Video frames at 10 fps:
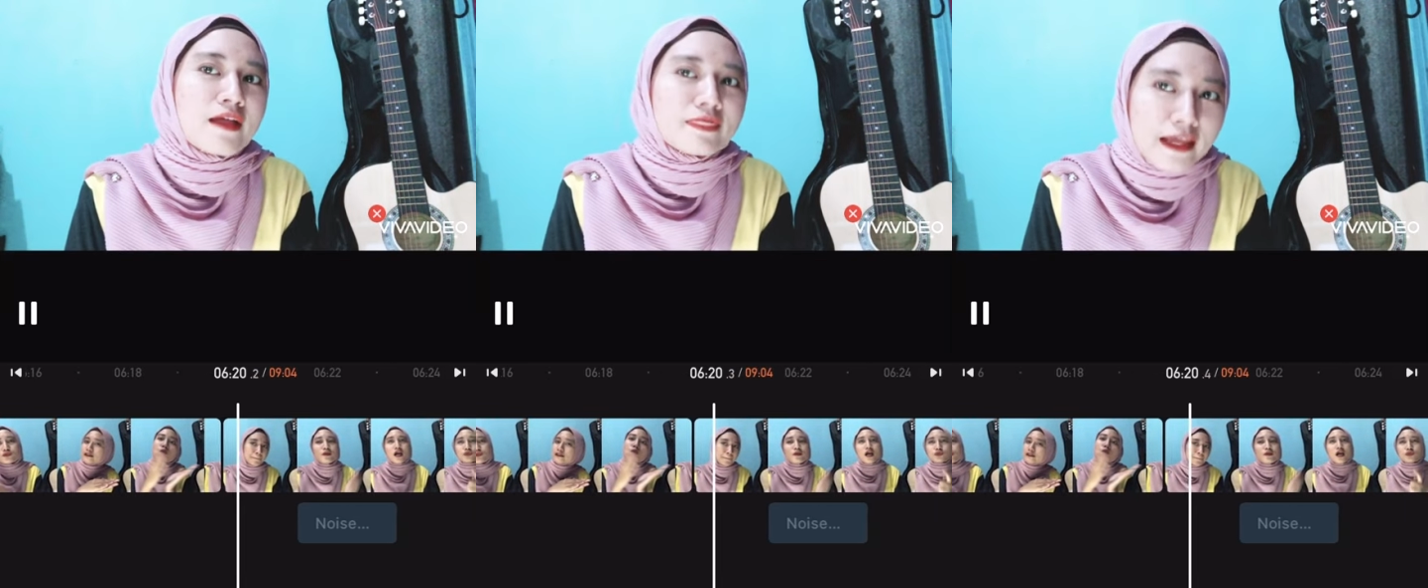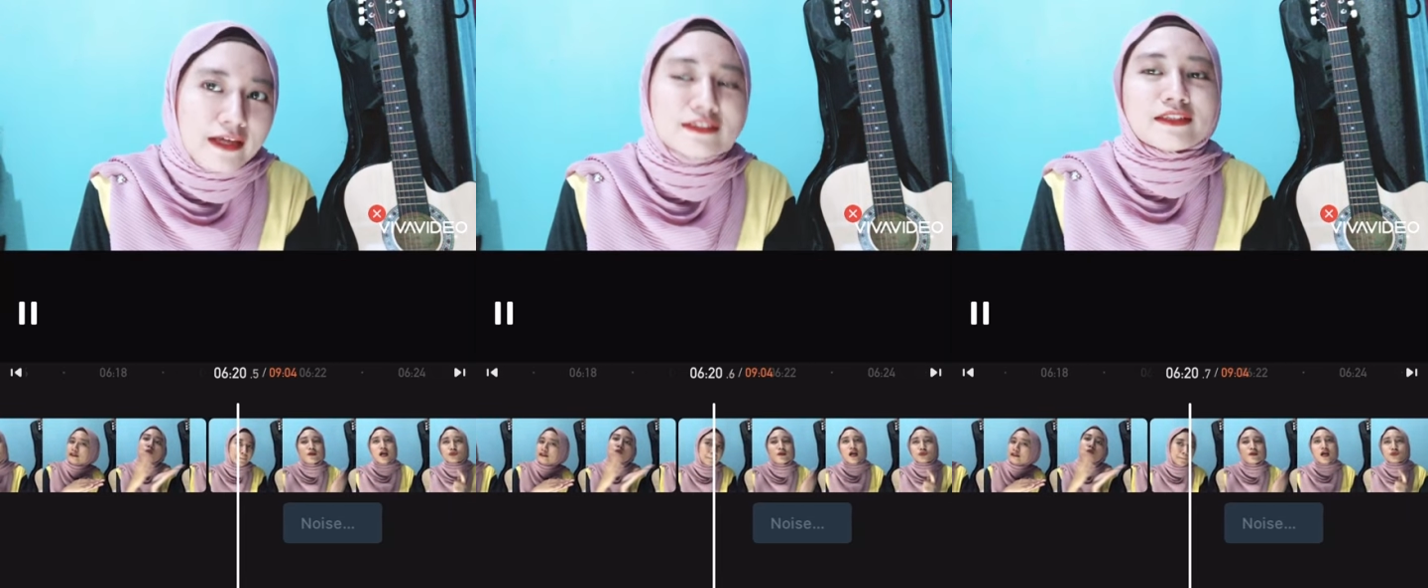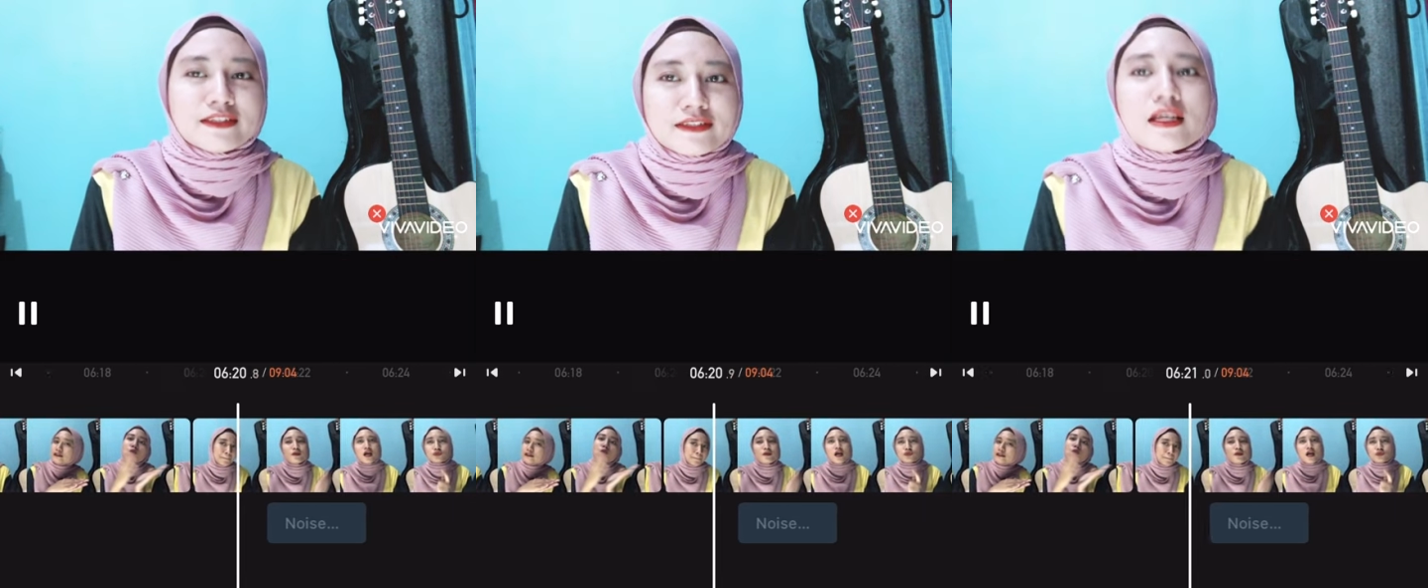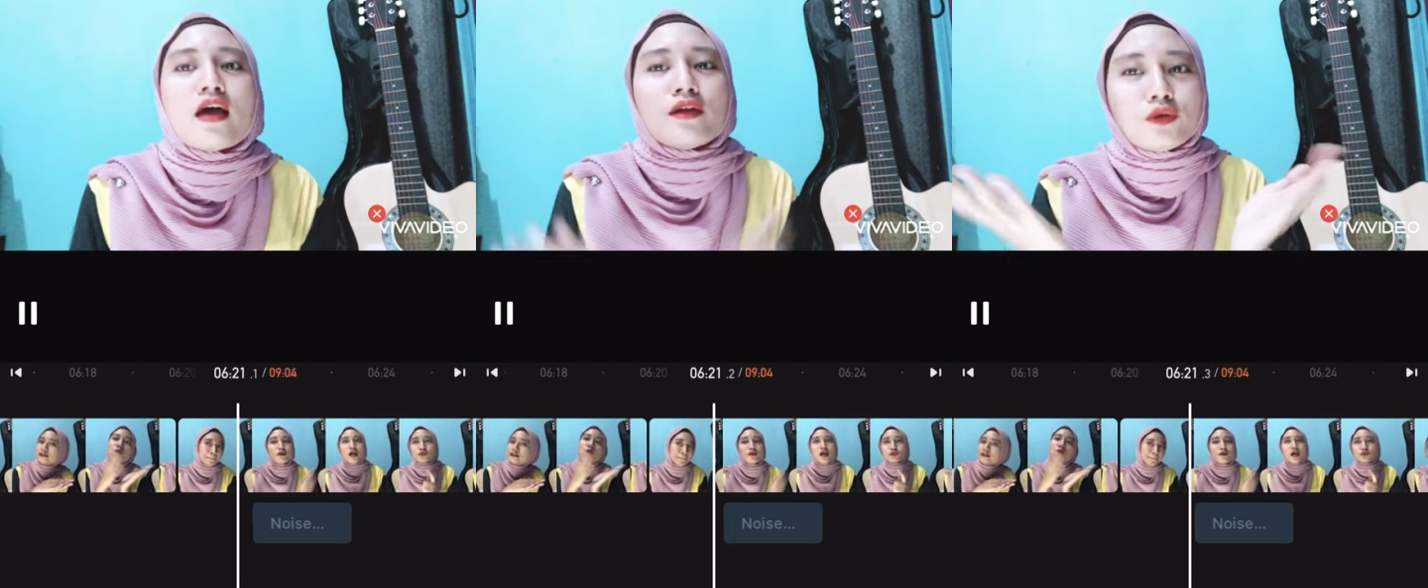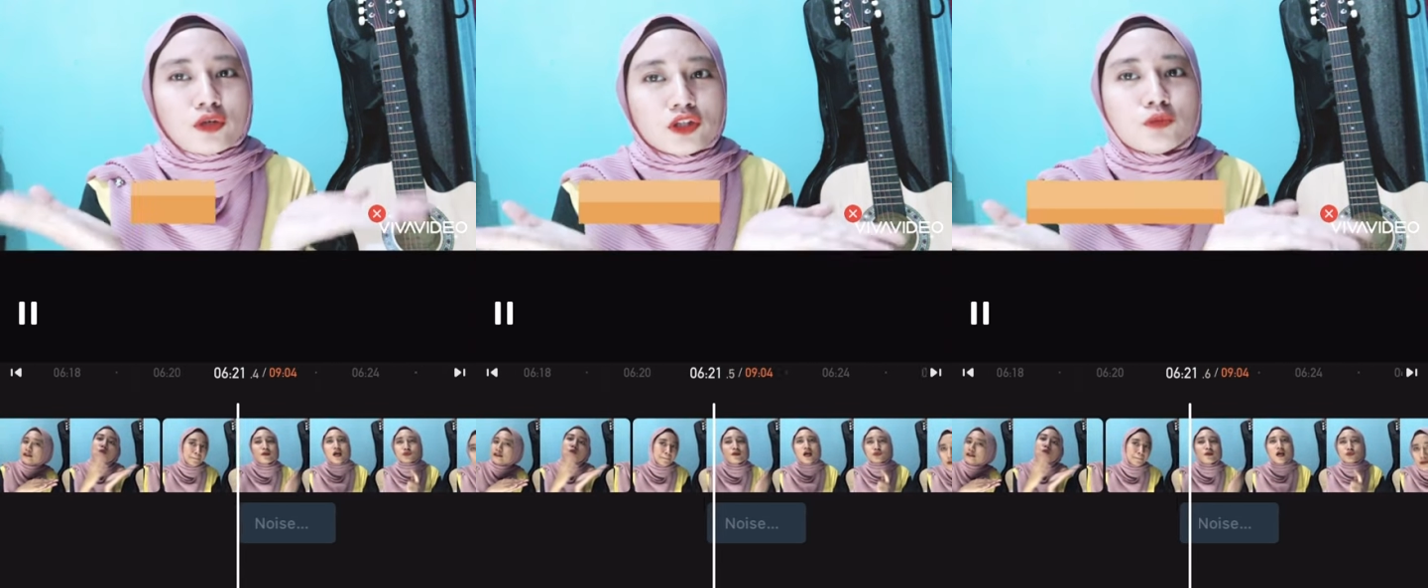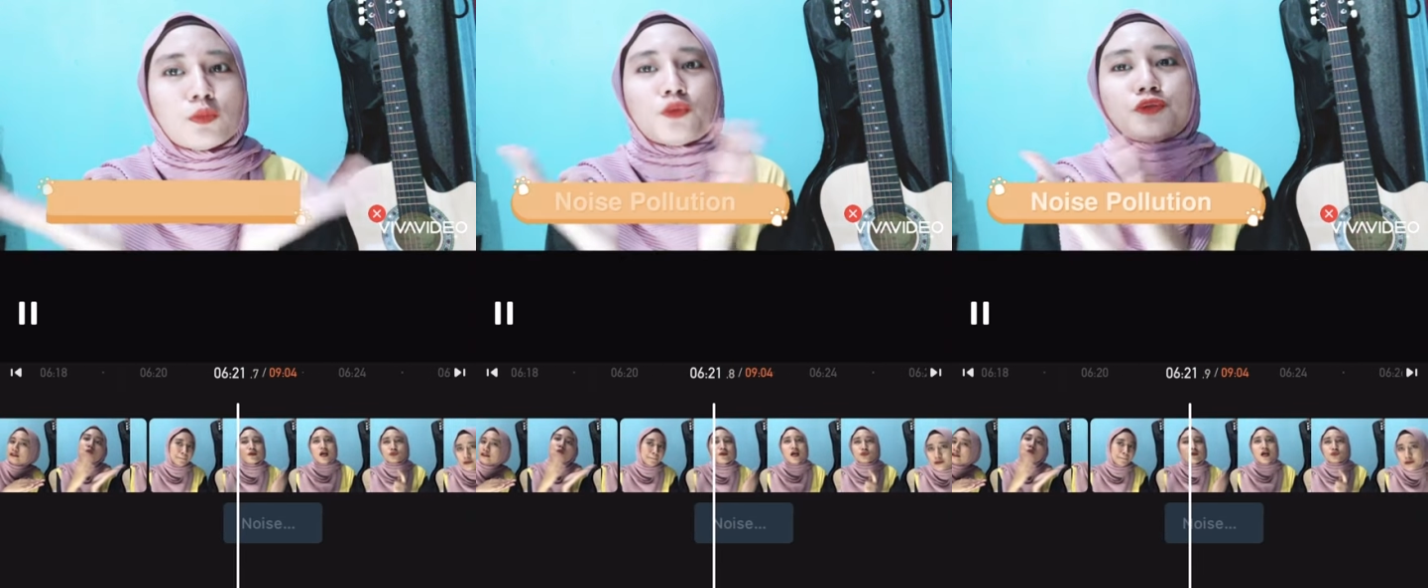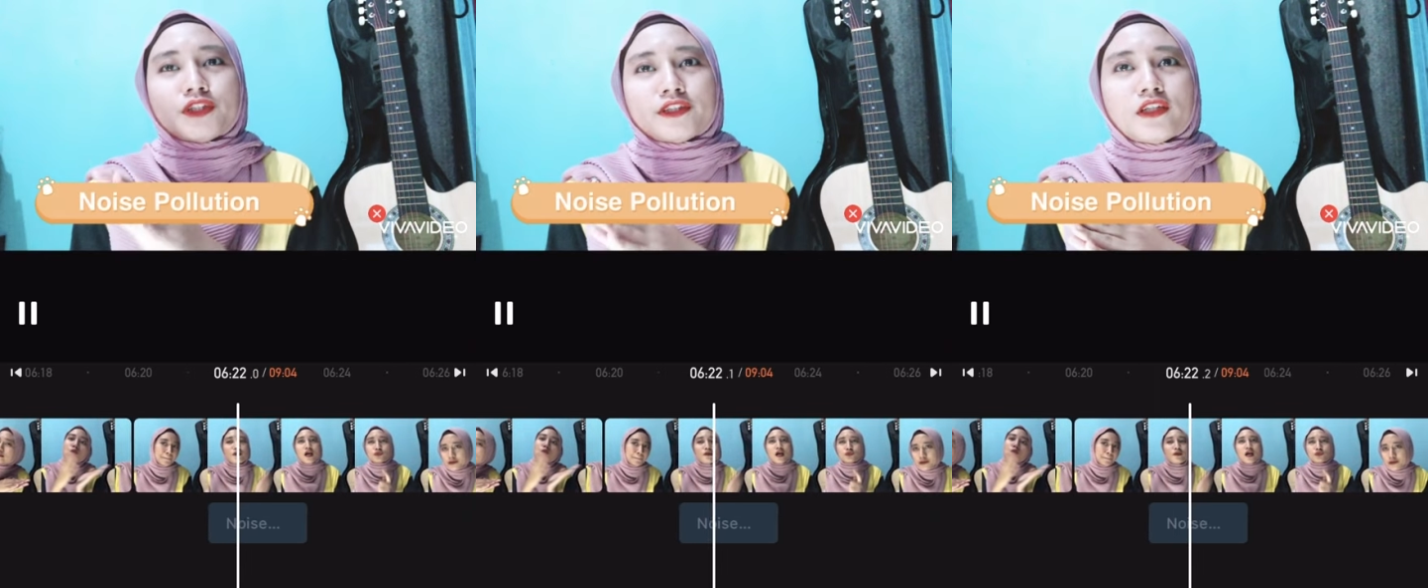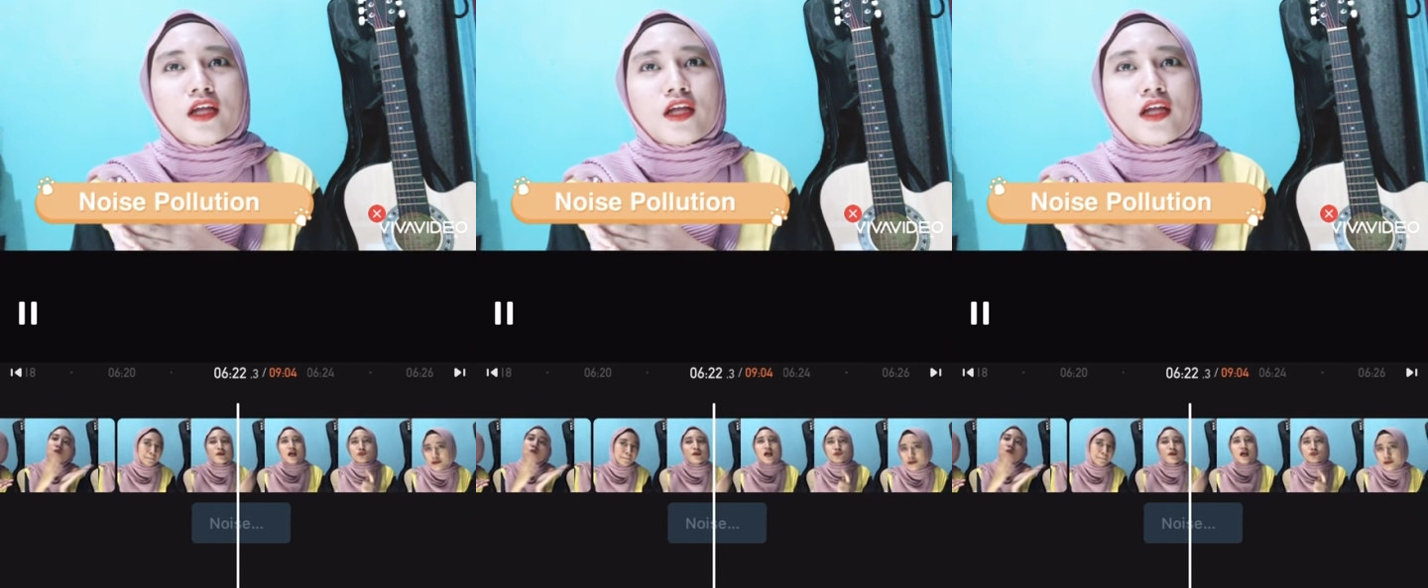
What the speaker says: Next is noise pollution.